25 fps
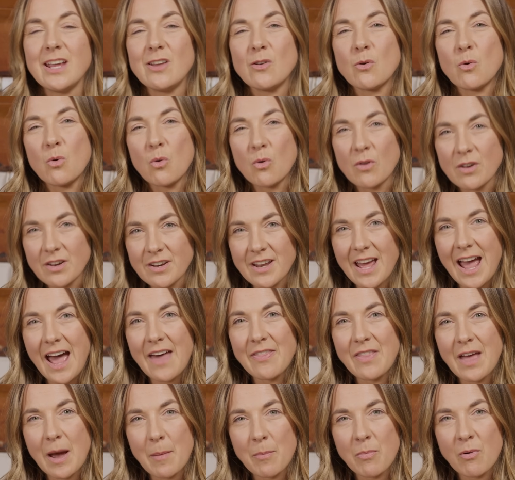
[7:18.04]
order to
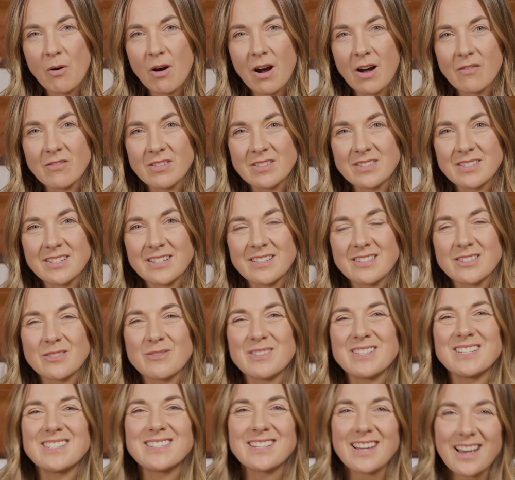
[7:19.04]
add that privacy, so
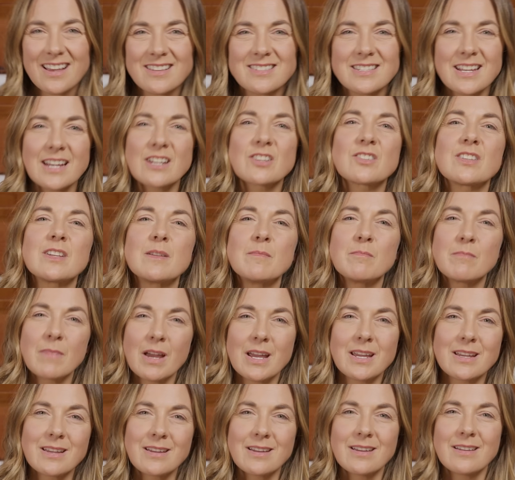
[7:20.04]
it does actually
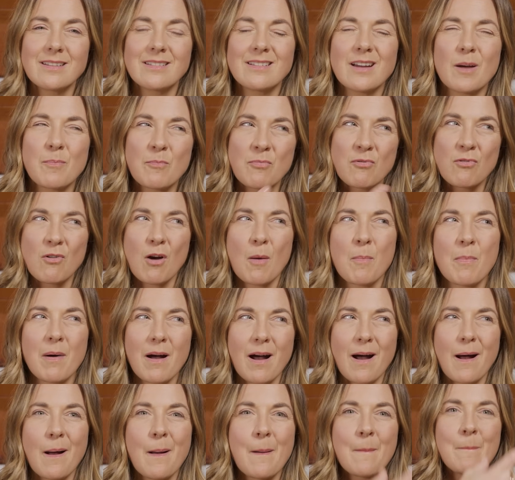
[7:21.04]
make it a
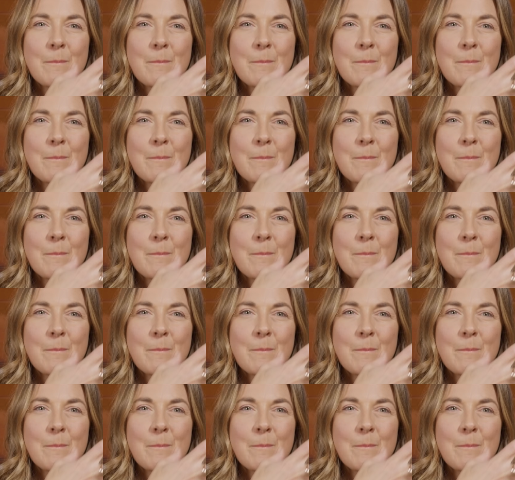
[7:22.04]
proper